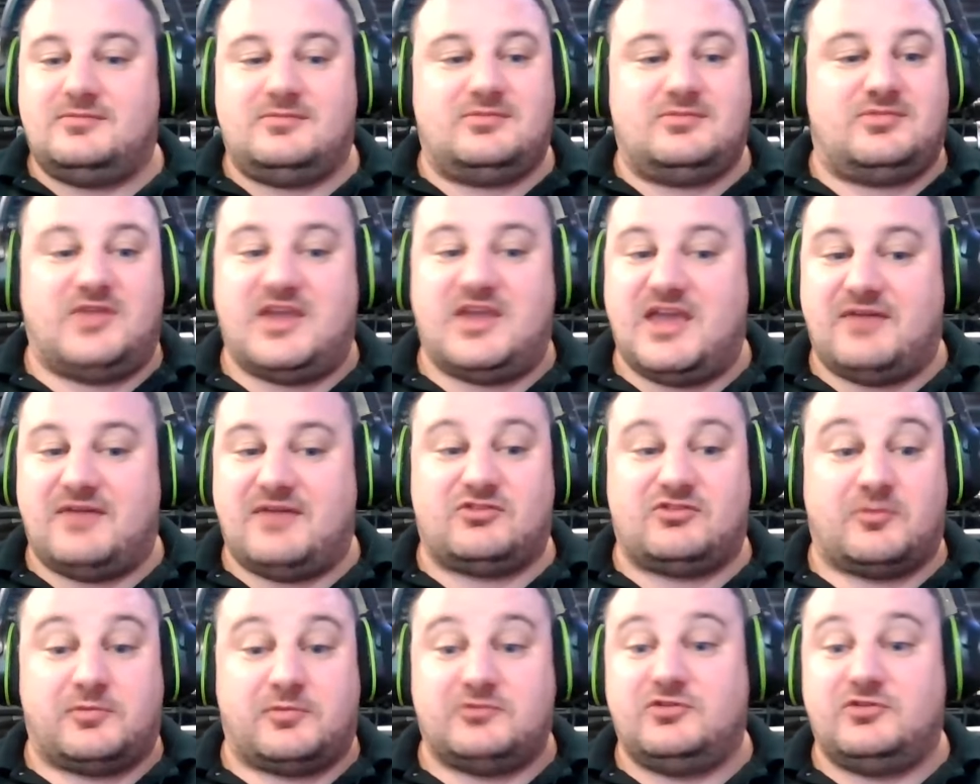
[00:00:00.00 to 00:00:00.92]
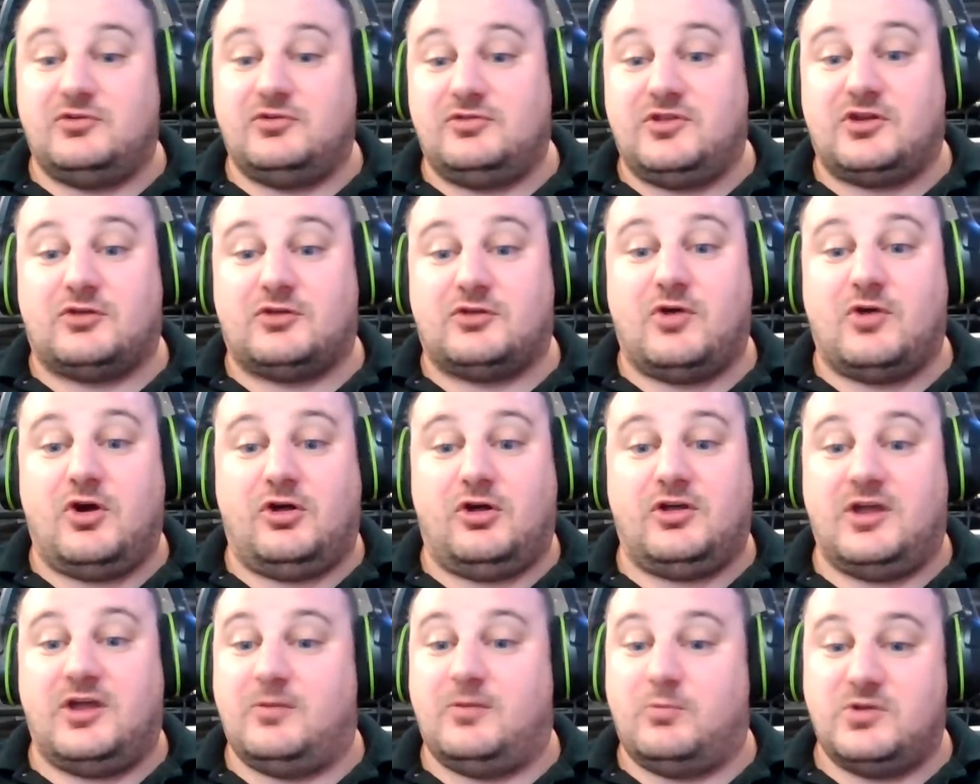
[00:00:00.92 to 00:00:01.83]
They gave us a platoon leader
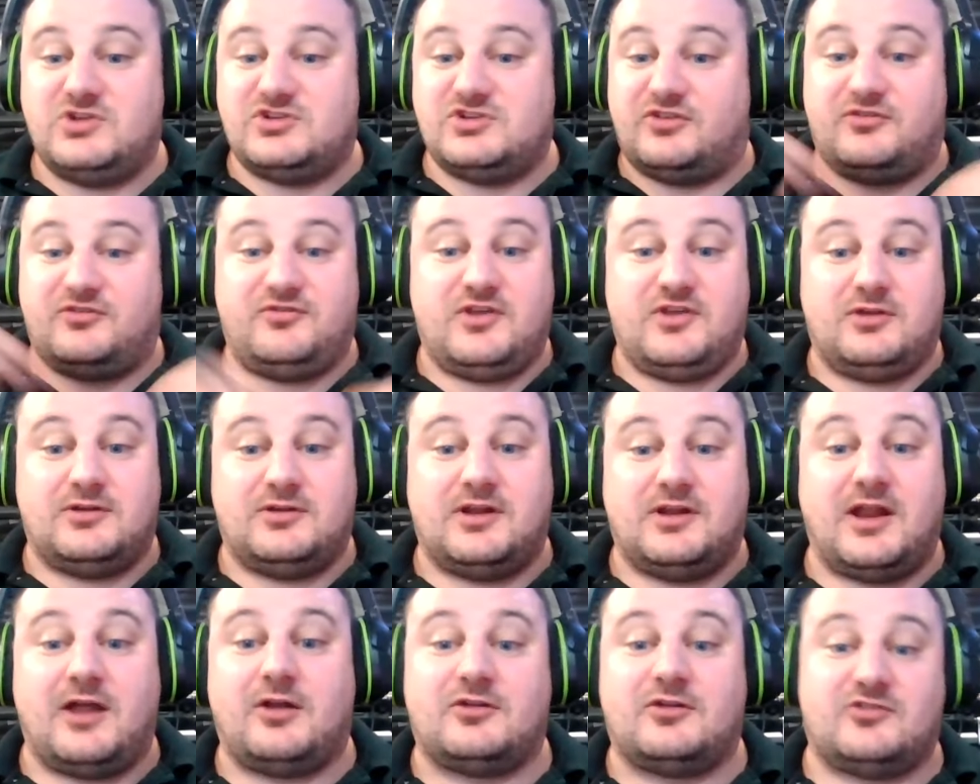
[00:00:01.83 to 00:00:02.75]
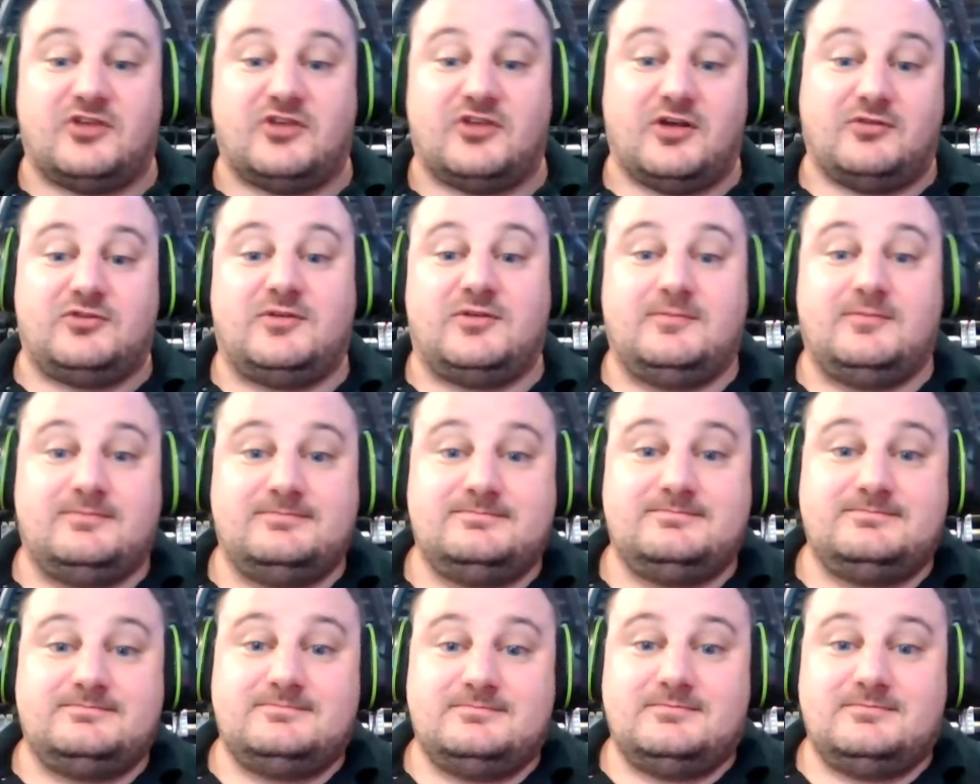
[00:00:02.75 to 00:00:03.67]
role, and we just figured it out ourselves.
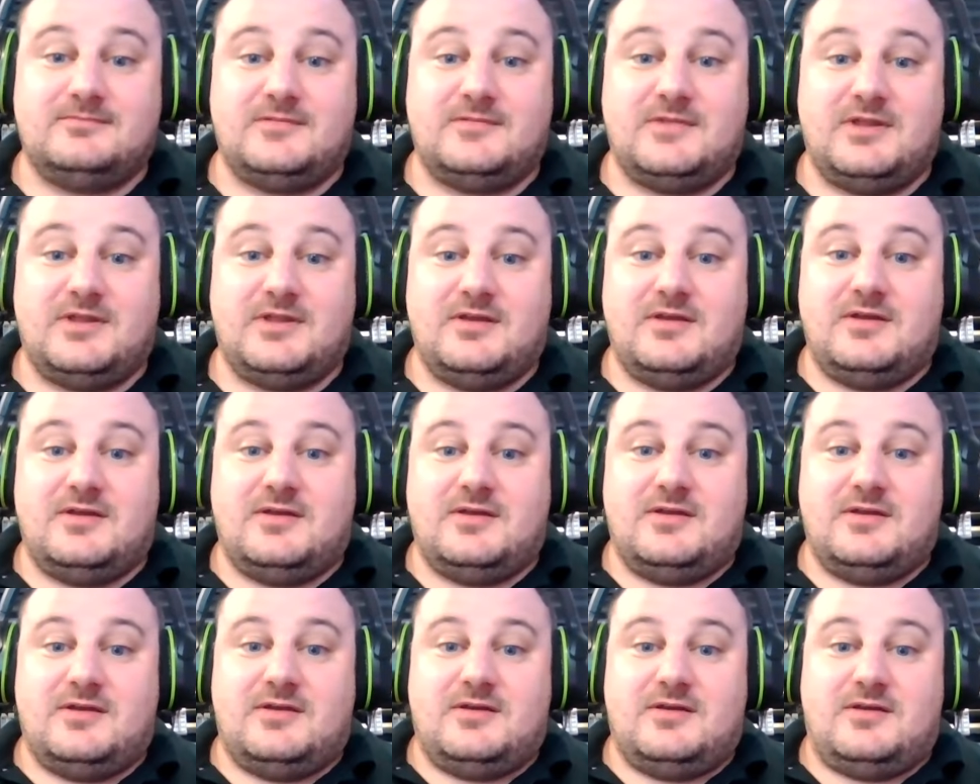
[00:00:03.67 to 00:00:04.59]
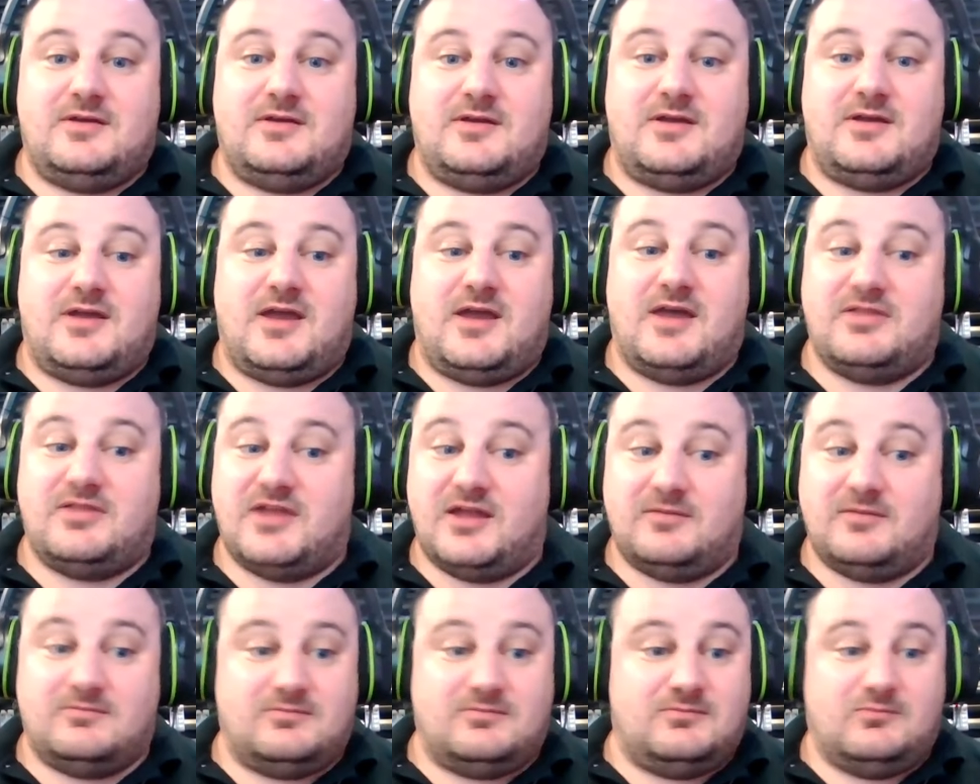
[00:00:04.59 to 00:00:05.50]
Right, right. And
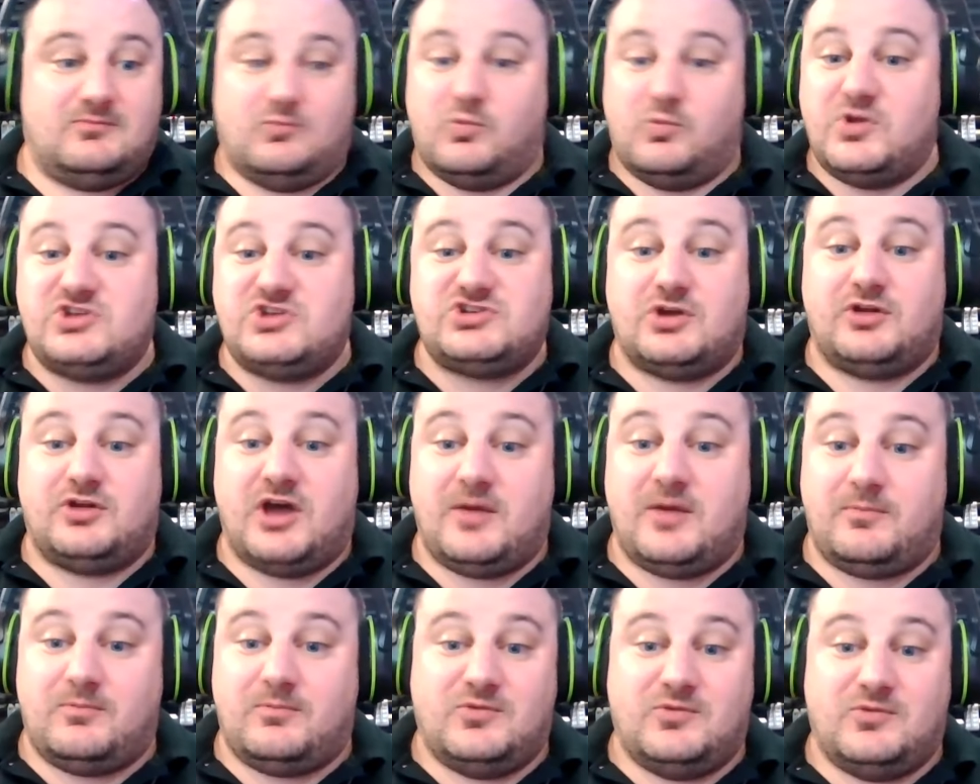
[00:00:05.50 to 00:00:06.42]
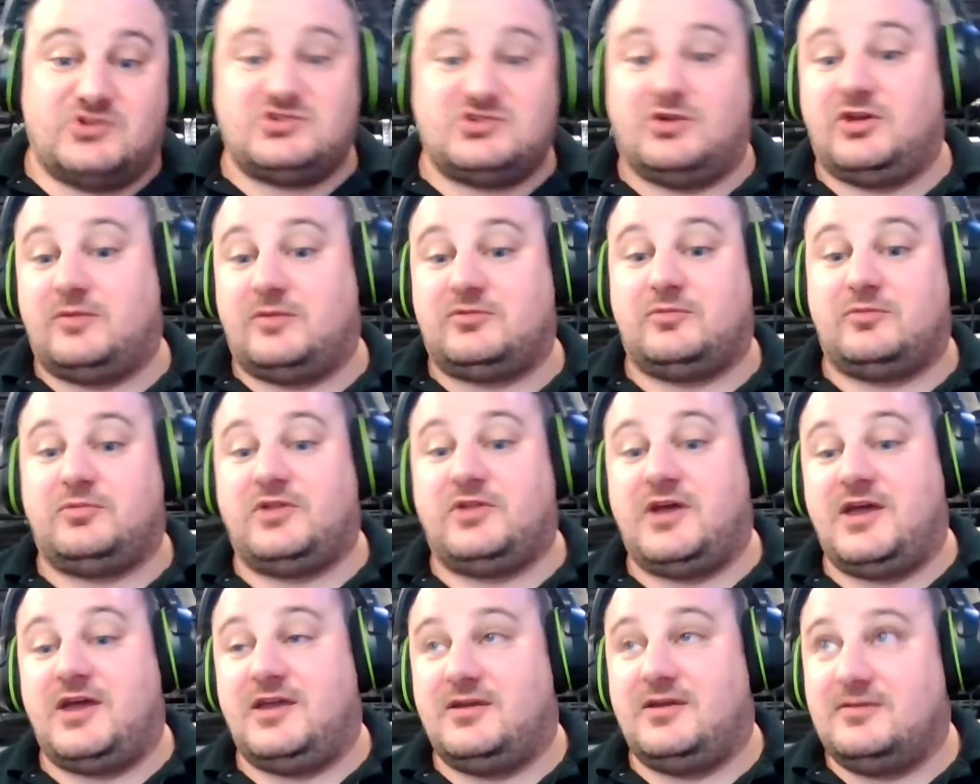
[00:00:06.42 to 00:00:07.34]
then we showed up. We showed up to
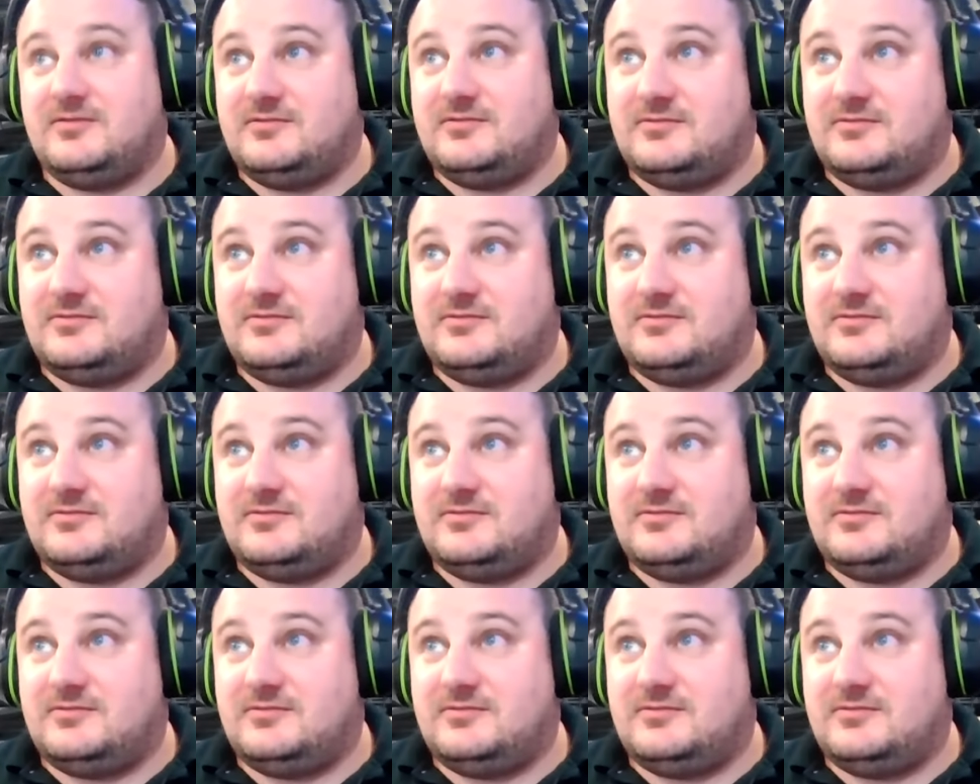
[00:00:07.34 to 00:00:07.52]
play.